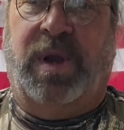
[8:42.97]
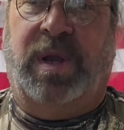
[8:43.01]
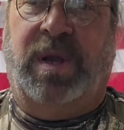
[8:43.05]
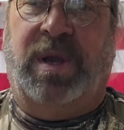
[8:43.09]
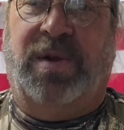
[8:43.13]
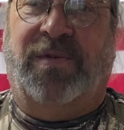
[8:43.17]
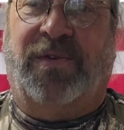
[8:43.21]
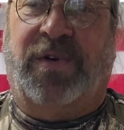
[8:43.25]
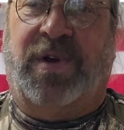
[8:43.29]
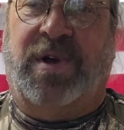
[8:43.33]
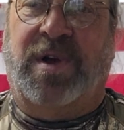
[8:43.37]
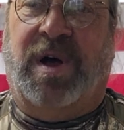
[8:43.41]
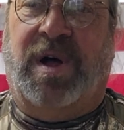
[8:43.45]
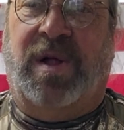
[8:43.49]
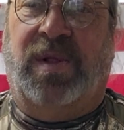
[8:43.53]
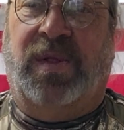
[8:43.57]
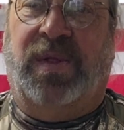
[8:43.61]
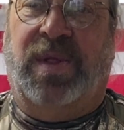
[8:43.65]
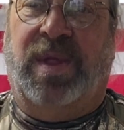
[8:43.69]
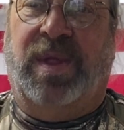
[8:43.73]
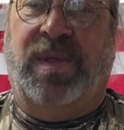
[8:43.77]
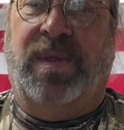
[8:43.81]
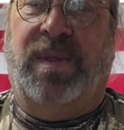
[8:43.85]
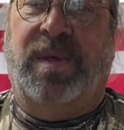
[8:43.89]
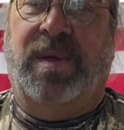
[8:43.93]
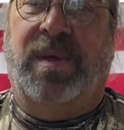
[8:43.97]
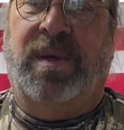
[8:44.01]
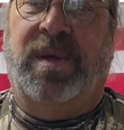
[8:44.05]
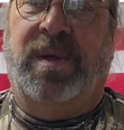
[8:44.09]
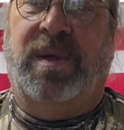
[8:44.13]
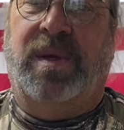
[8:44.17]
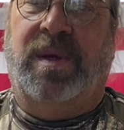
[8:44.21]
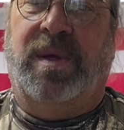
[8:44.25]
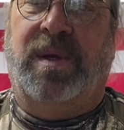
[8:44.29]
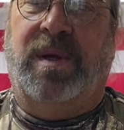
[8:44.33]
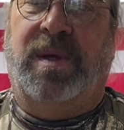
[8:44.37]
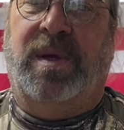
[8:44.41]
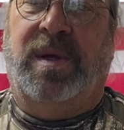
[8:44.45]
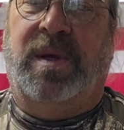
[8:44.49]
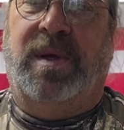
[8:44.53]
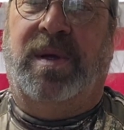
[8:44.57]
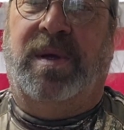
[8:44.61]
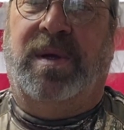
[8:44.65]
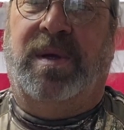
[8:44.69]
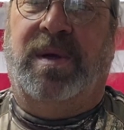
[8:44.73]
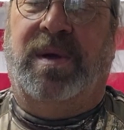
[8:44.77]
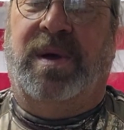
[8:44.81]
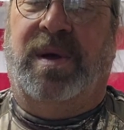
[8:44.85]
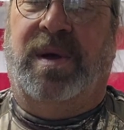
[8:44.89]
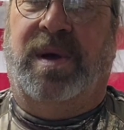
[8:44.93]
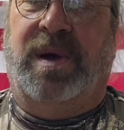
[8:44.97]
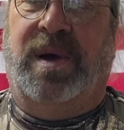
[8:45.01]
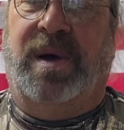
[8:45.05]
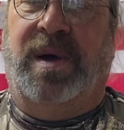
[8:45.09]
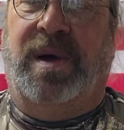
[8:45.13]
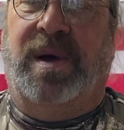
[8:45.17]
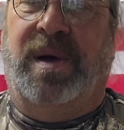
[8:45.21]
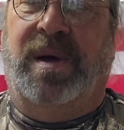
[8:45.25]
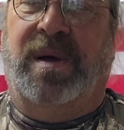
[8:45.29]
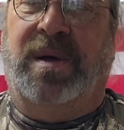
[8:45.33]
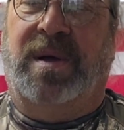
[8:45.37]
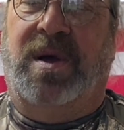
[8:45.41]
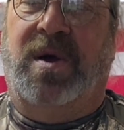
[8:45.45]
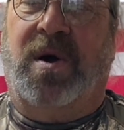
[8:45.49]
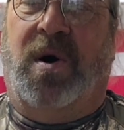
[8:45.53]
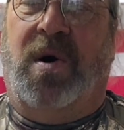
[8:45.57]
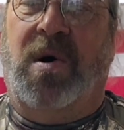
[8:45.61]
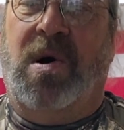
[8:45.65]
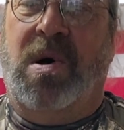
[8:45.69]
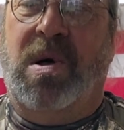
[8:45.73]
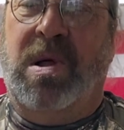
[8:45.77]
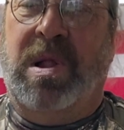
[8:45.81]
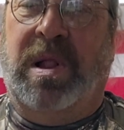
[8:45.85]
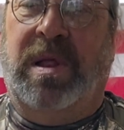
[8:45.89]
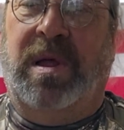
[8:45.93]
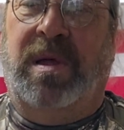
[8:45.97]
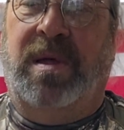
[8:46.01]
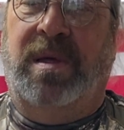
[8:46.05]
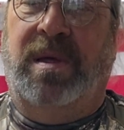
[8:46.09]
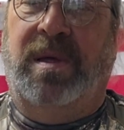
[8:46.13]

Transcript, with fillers: difficult uh, goal,